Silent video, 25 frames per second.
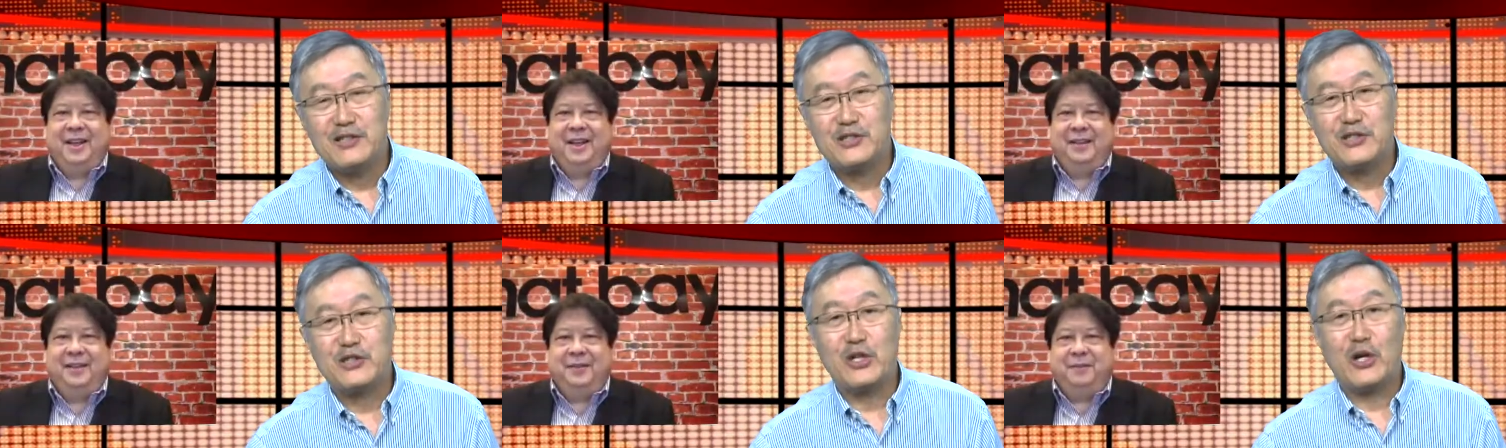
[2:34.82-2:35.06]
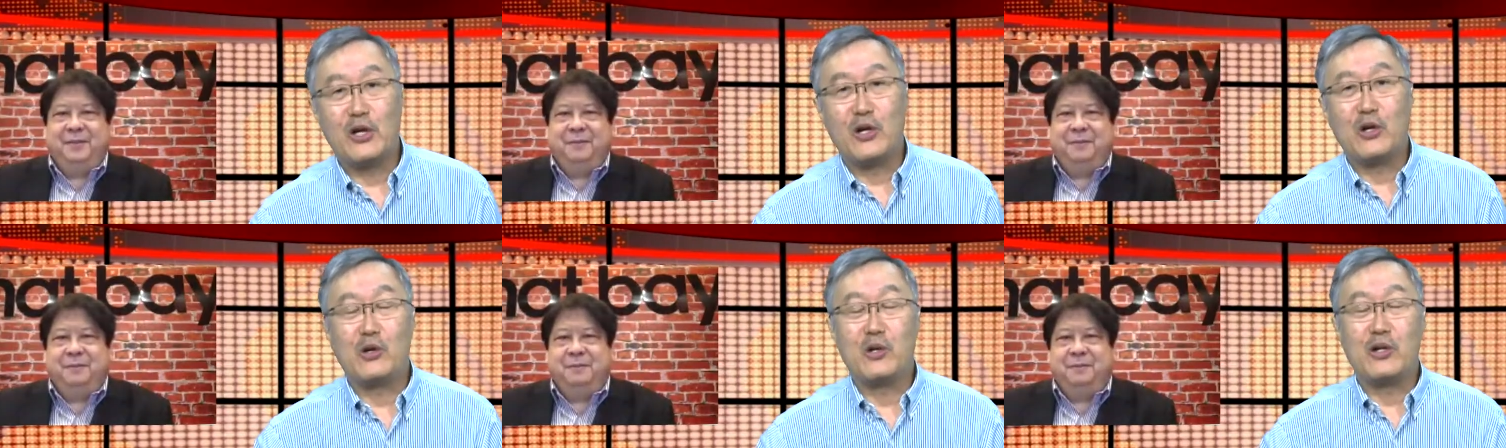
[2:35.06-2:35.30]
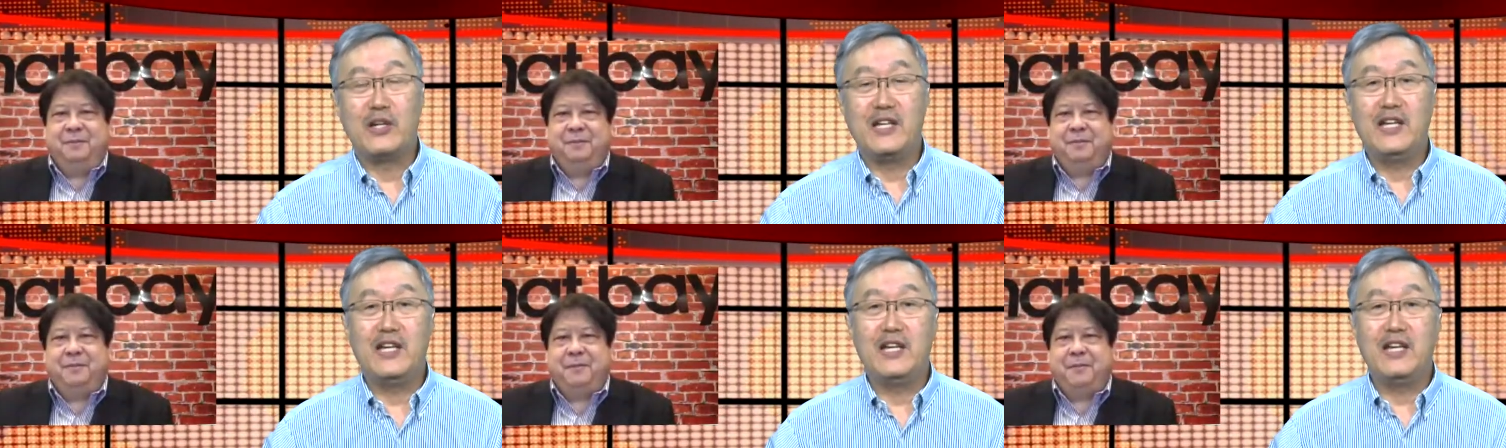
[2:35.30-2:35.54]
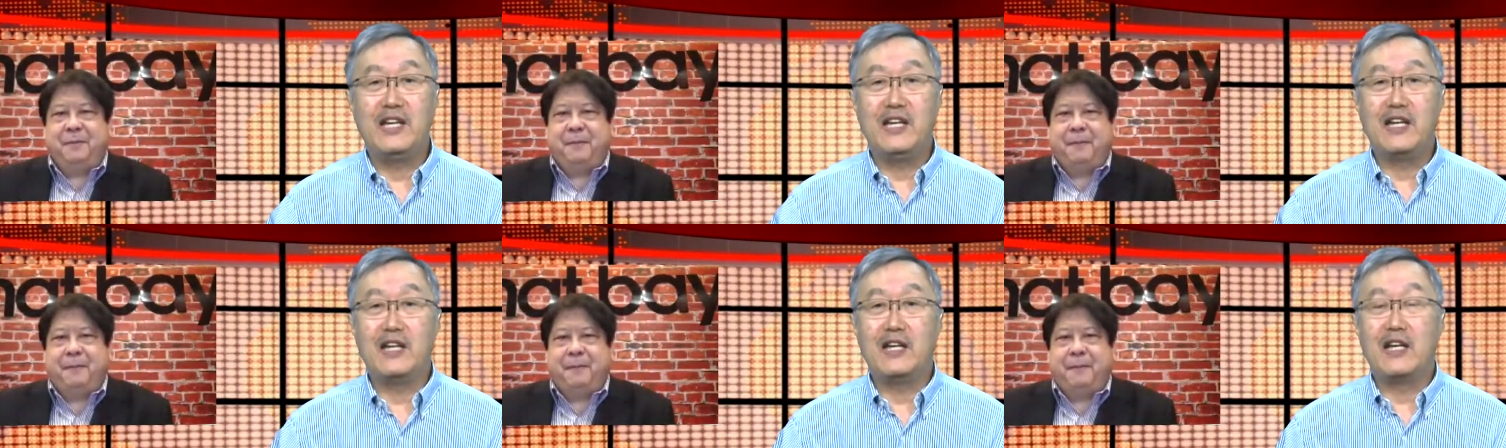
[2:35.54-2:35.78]
Speaker 1: So
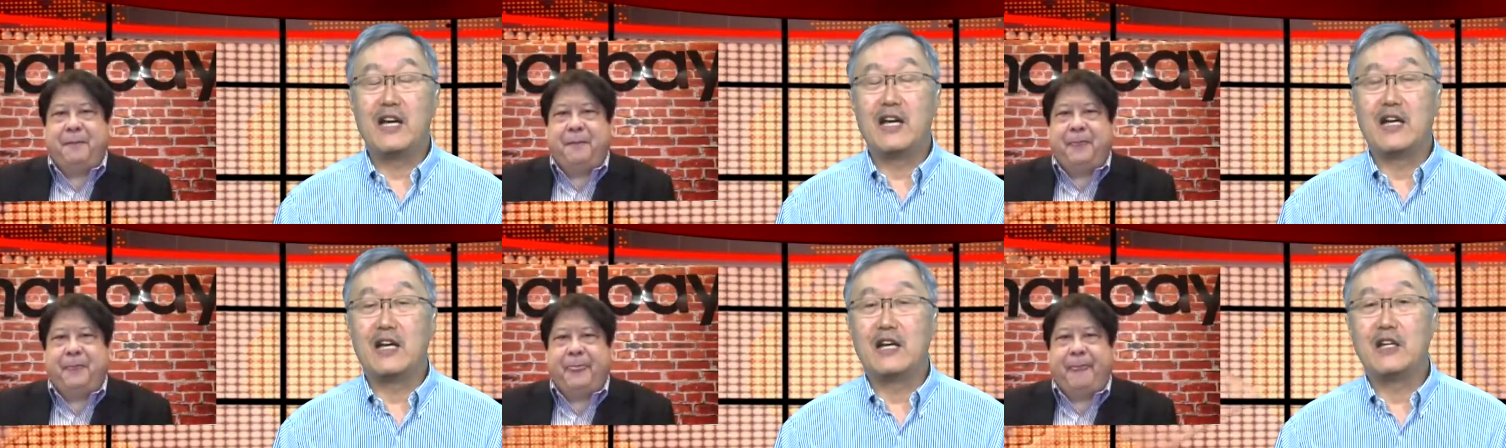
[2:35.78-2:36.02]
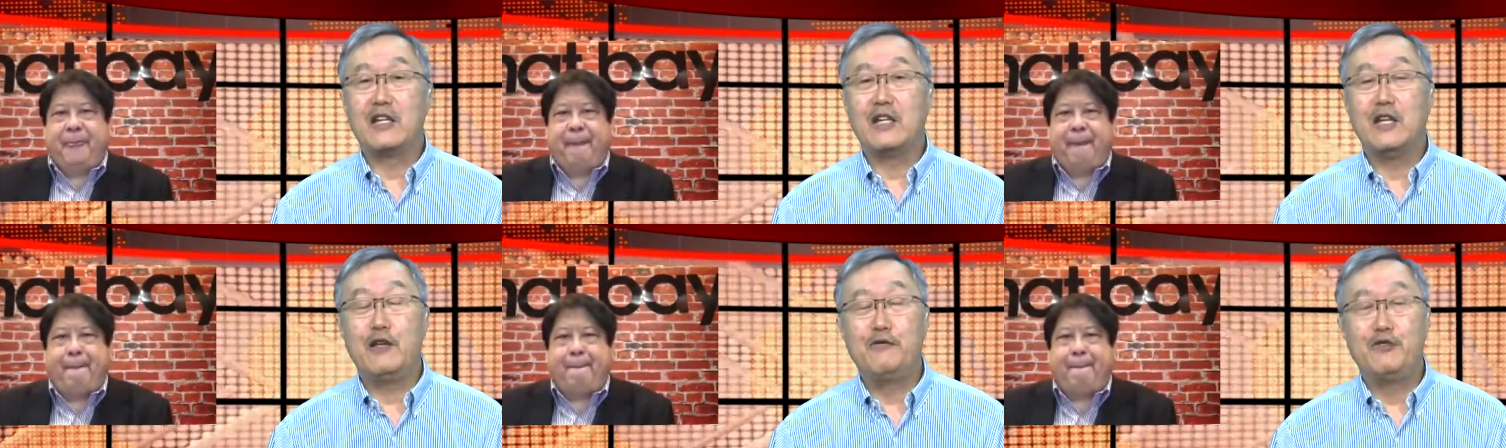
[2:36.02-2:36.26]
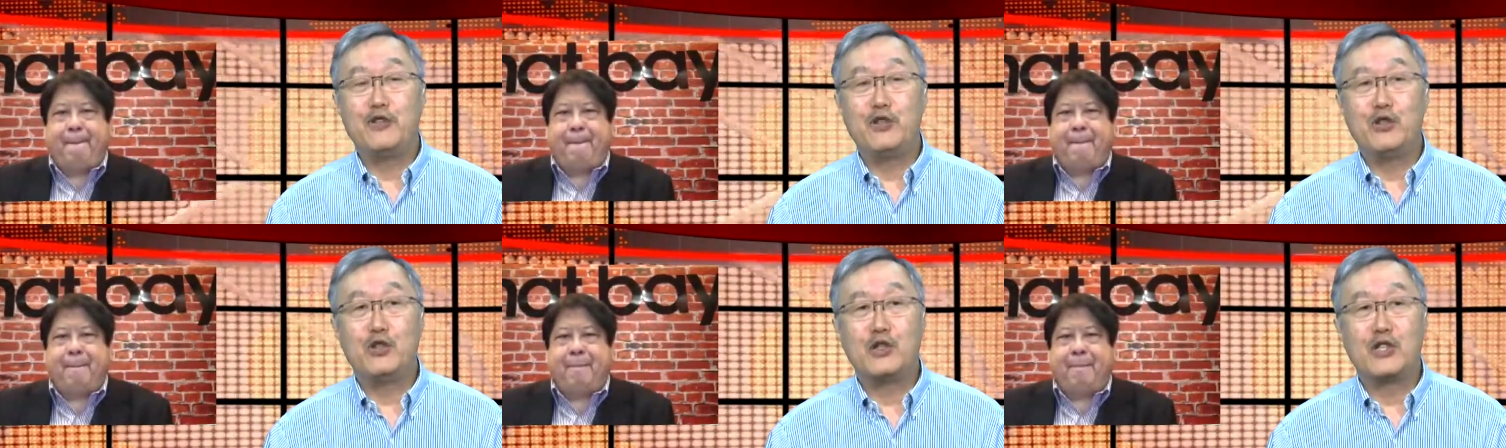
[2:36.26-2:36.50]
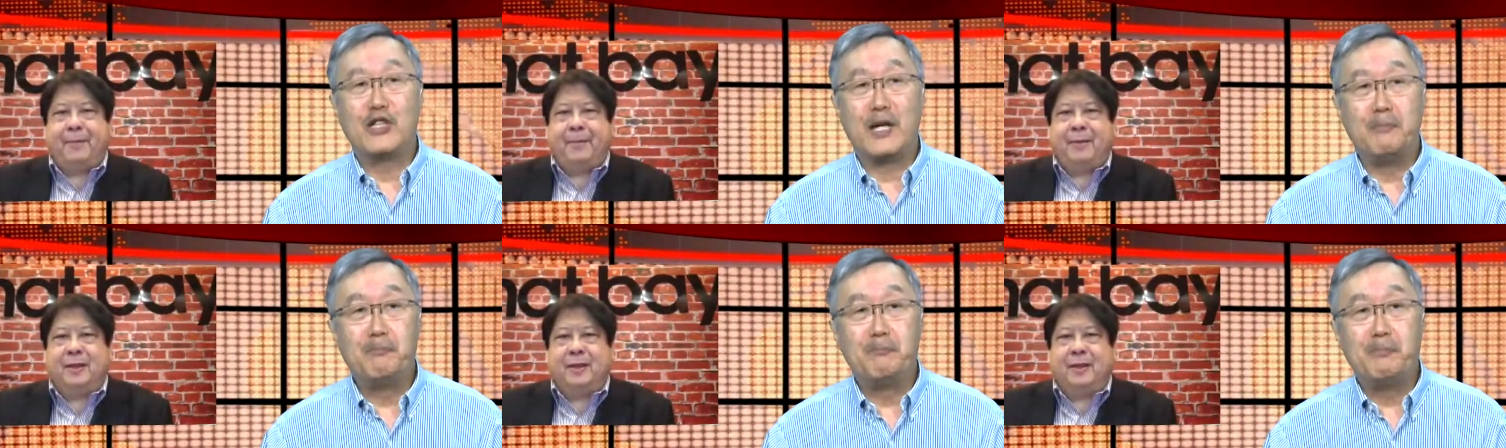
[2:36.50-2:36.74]
if
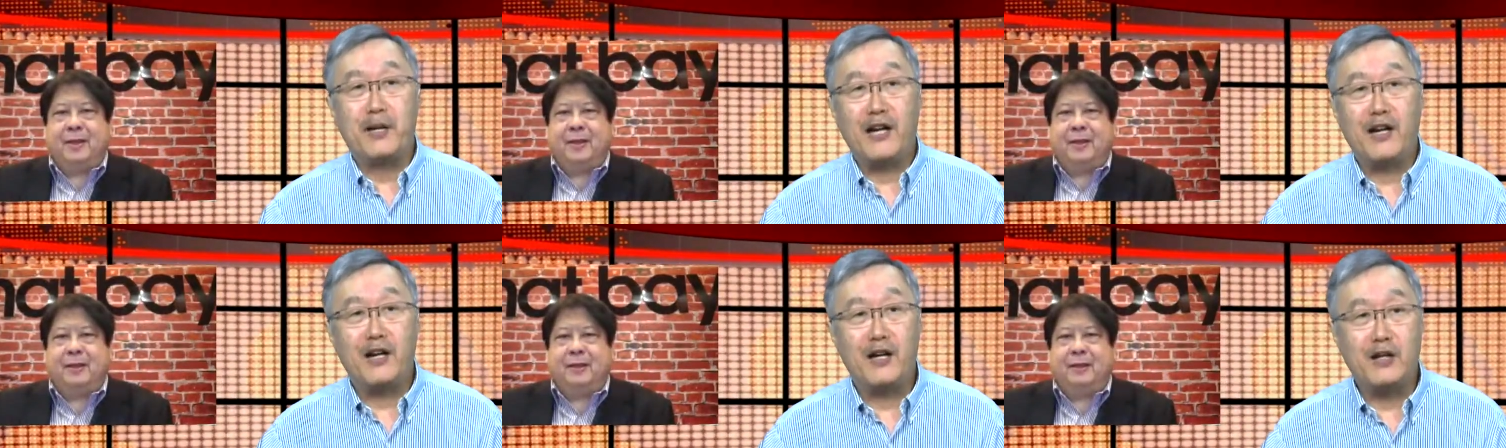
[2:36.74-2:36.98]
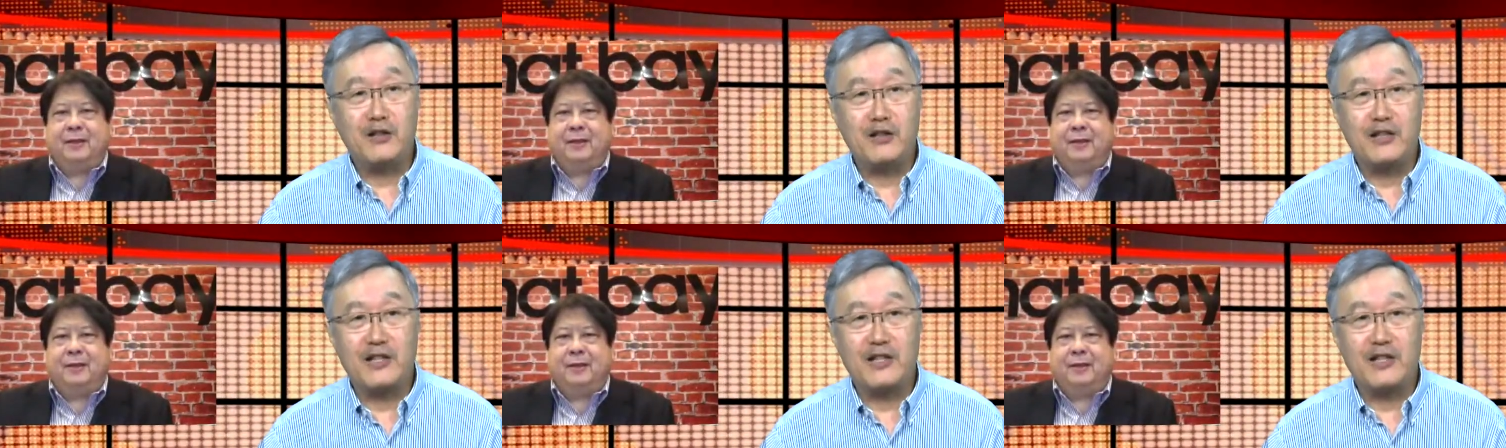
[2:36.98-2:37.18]
you compare